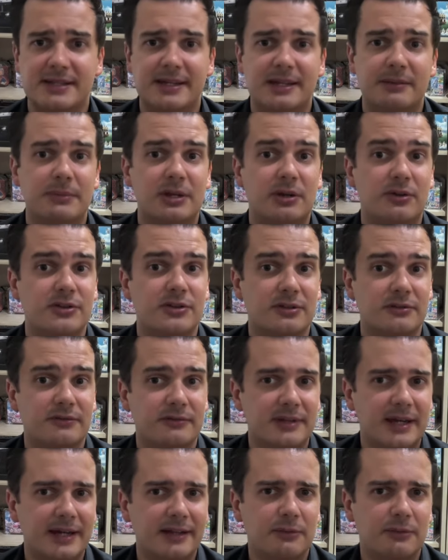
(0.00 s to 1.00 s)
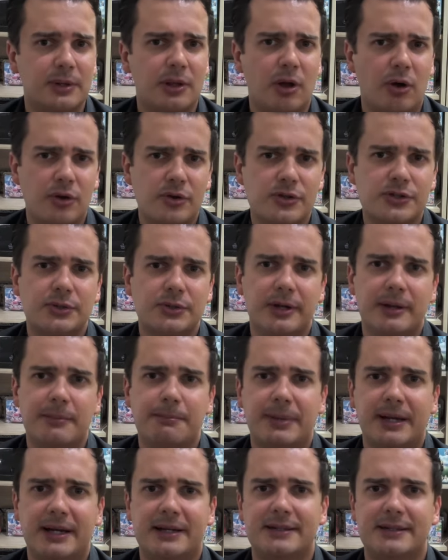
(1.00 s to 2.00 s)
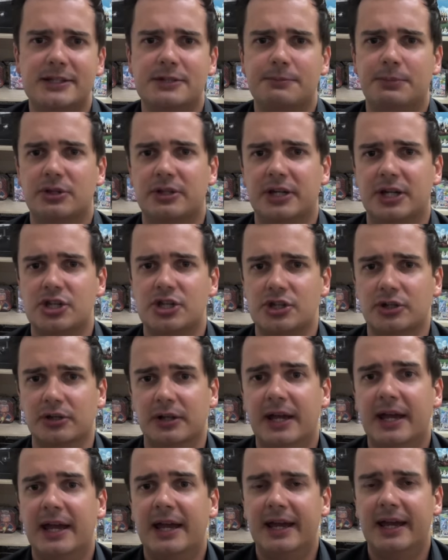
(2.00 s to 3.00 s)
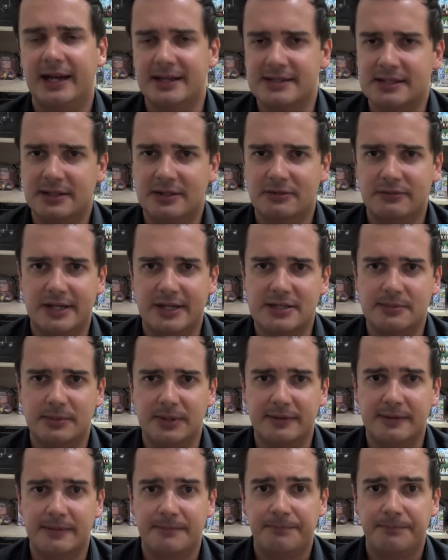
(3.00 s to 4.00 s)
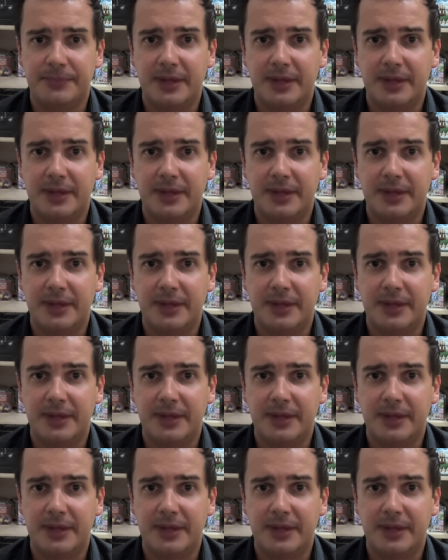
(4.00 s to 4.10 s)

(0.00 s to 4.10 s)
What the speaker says: and because of that will also impact its potential as an investment.